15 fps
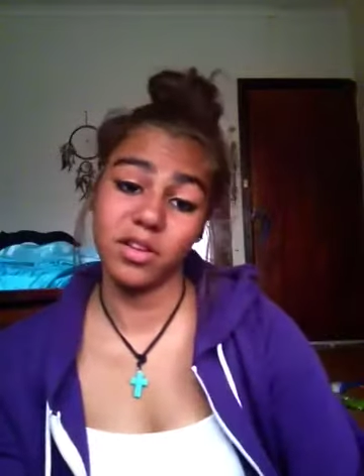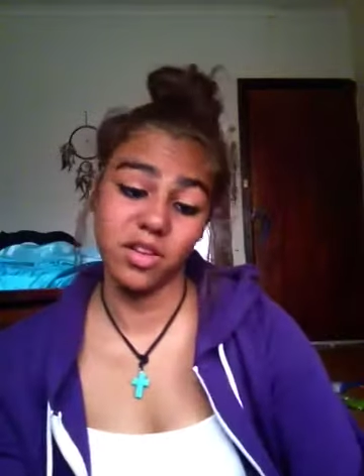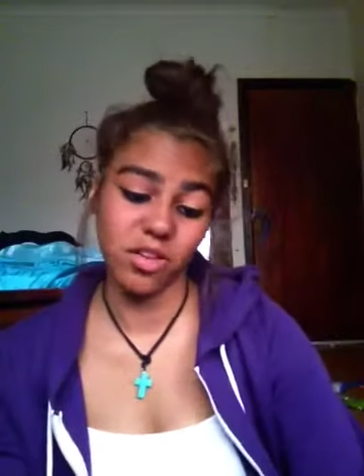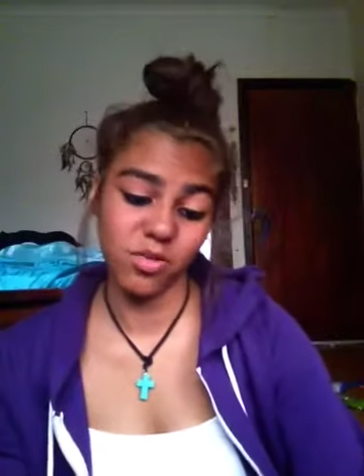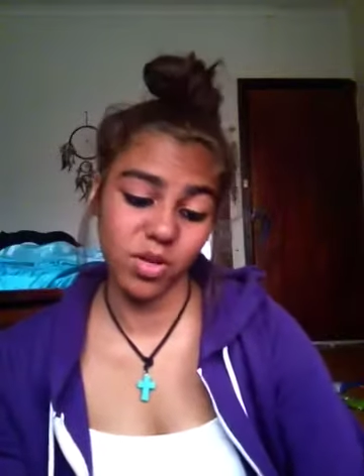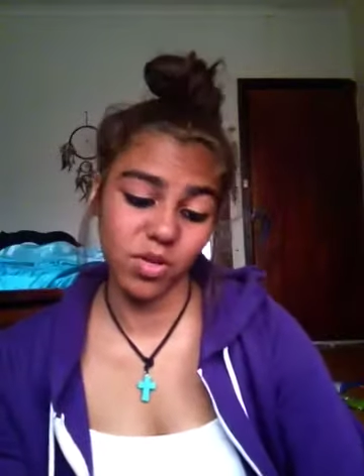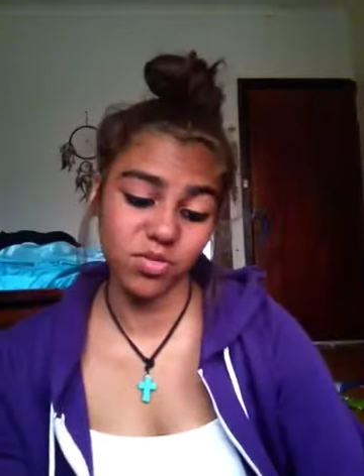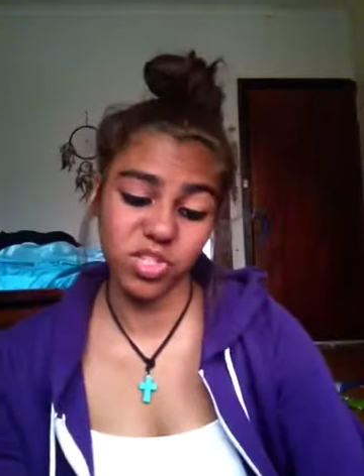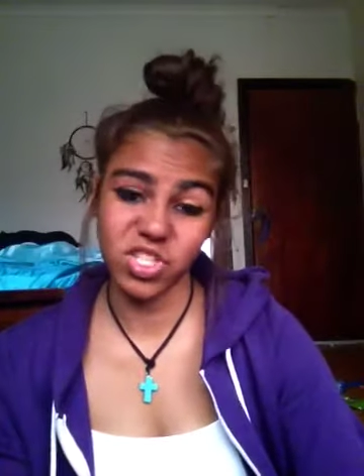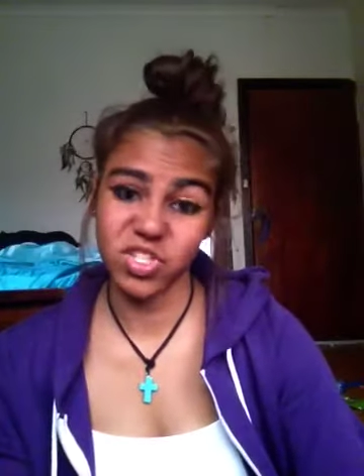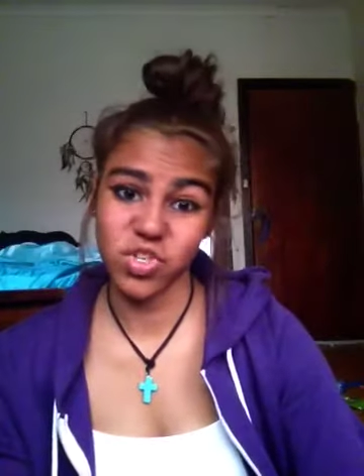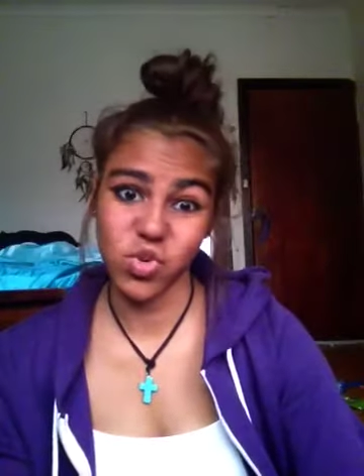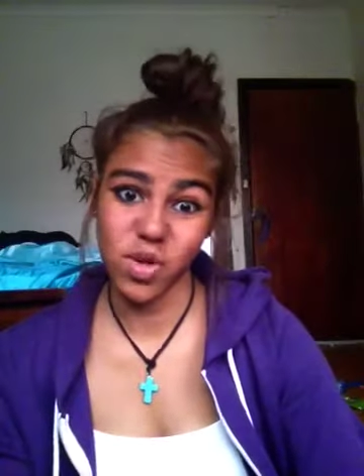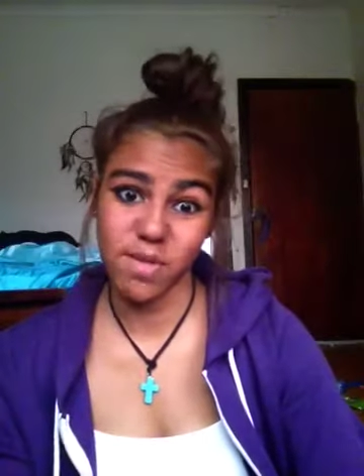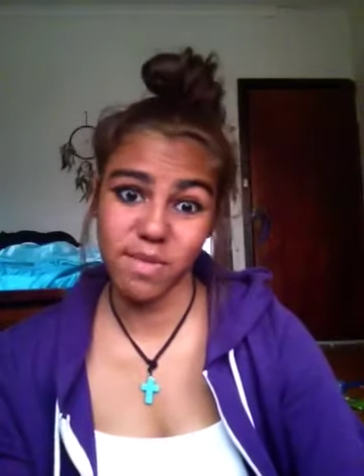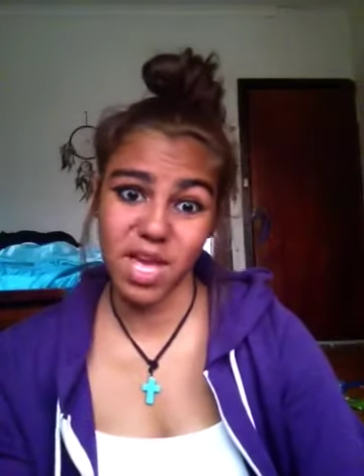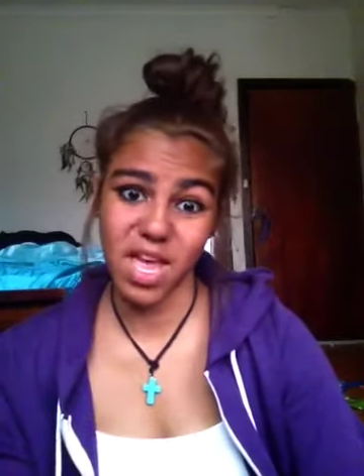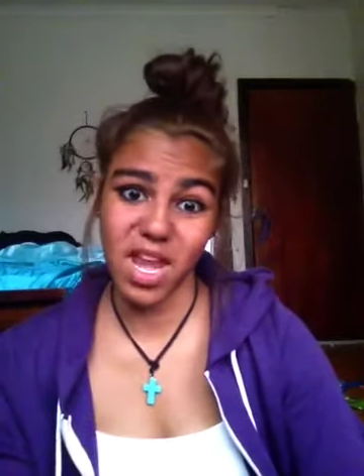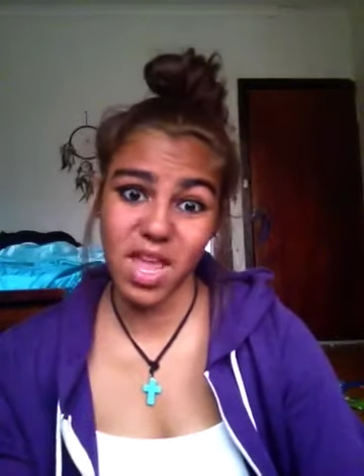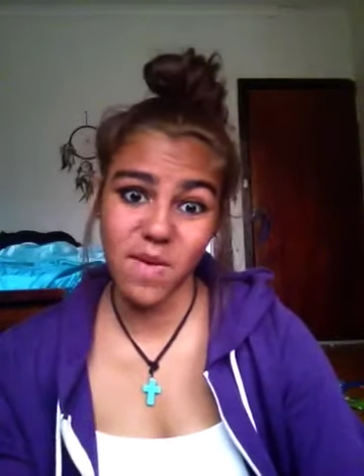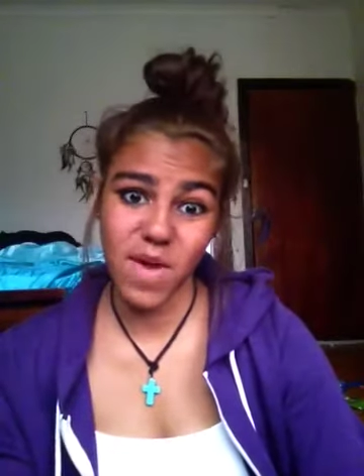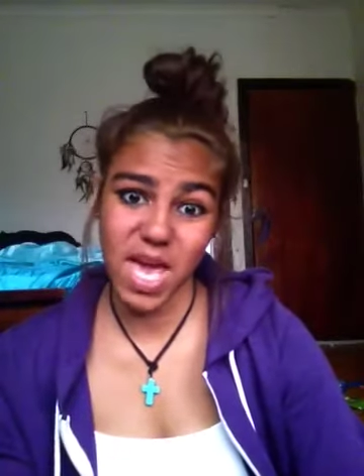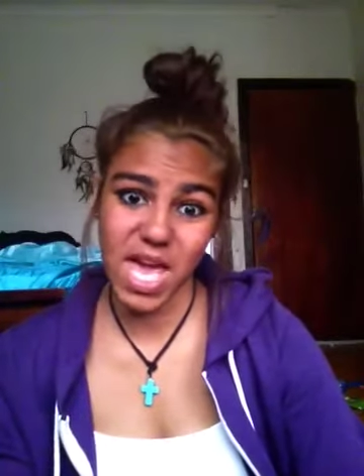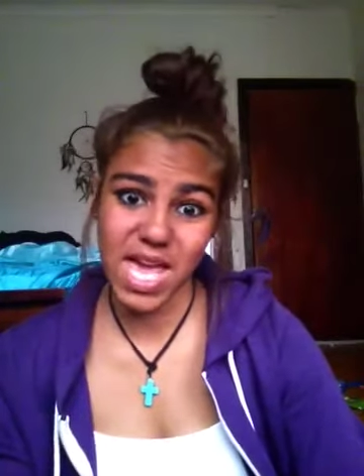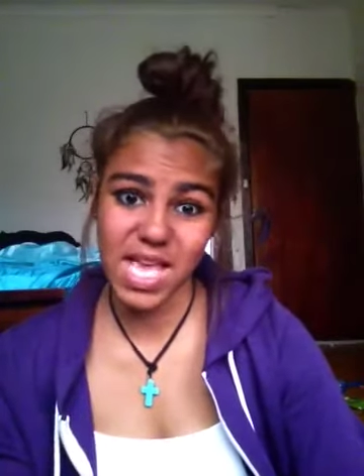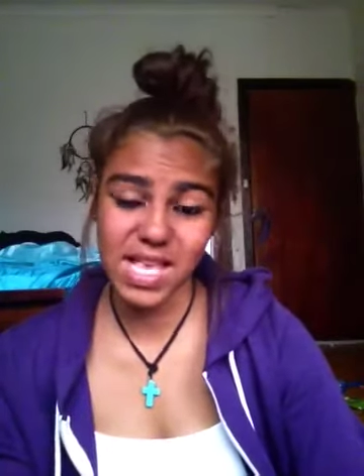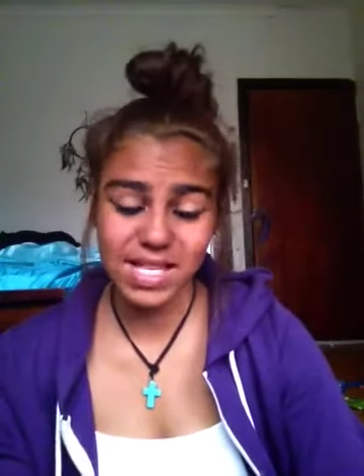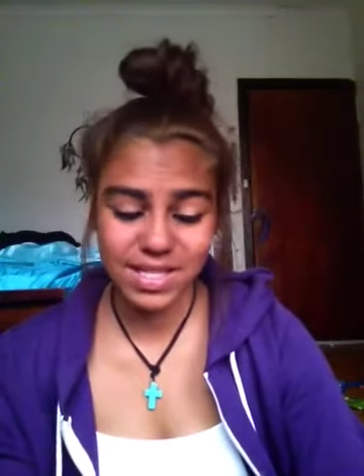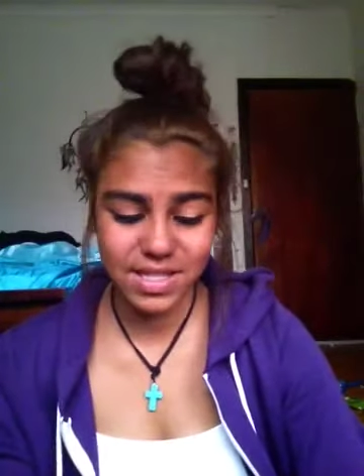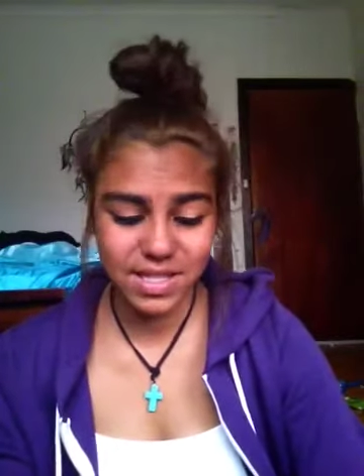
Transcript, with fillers: know what I was just doing but anyways